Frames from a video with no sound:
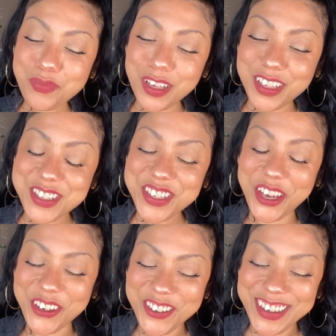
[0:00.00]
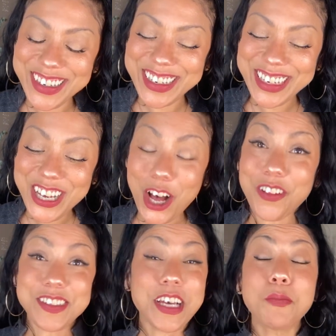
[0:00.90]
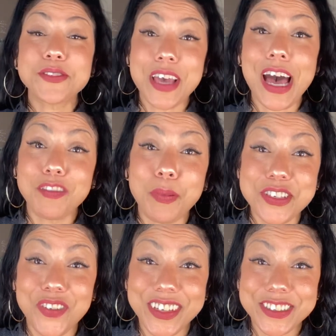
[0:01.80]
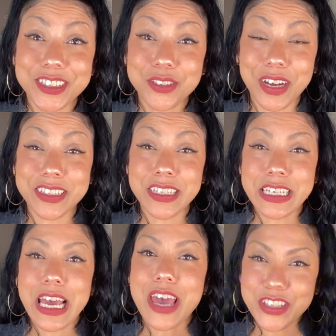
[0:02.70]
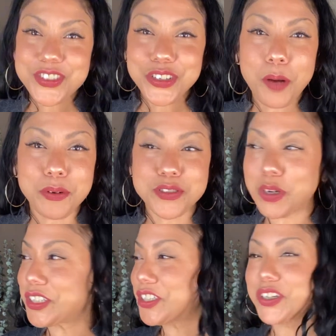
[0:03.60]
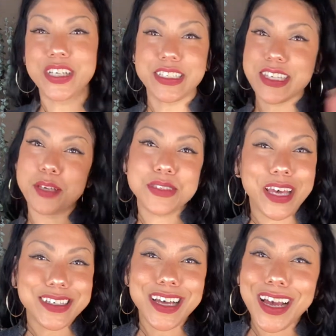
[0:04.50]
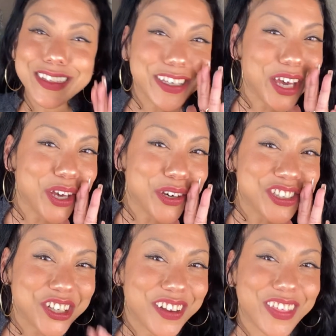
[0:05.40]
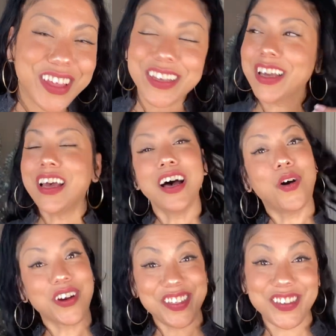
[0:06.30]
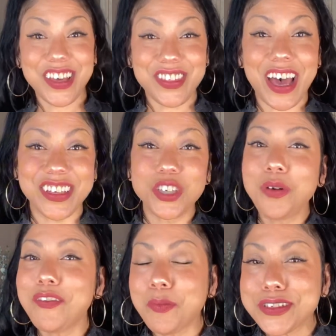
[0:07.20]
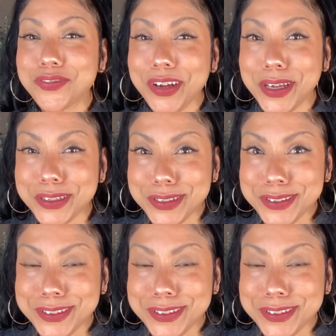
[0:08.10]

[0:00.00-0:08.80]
And so all these couples have a best friend, right? And these are couples, whether you're in a same-sex, hi Leo and Jonathan, or anything like that, you have a best friend